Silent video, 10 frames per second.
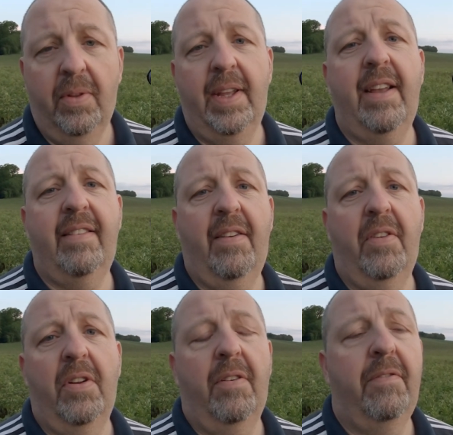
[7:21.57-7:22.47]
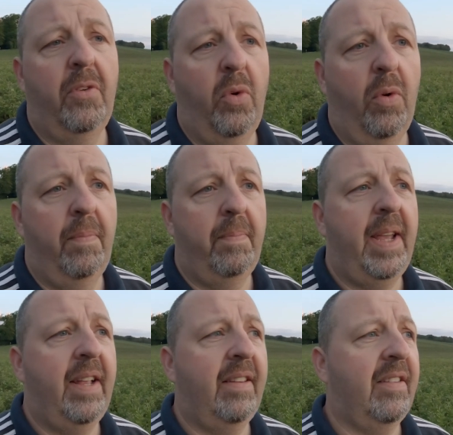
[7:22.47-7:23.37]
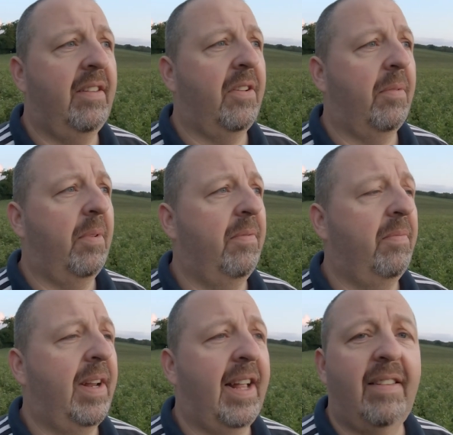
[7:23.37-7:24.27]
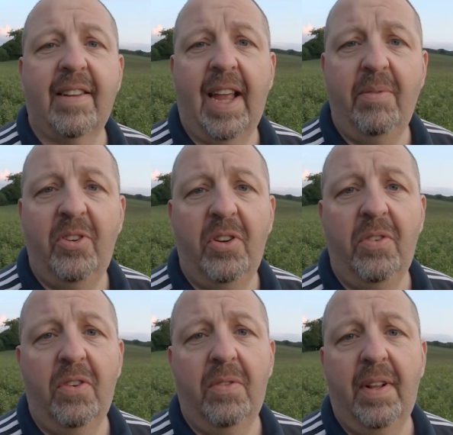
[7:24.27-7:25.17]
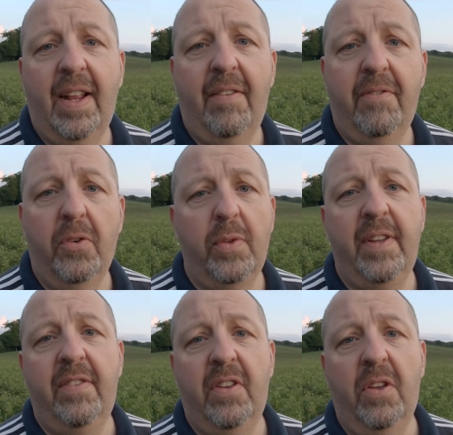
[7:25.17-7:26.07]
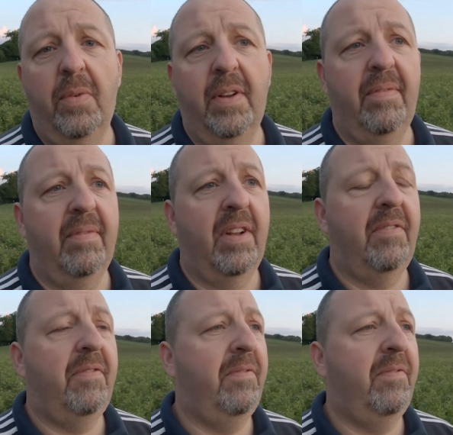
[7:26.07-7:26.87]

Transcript: or the A7iv, being as I'm a landscape shooter and they're 42 and I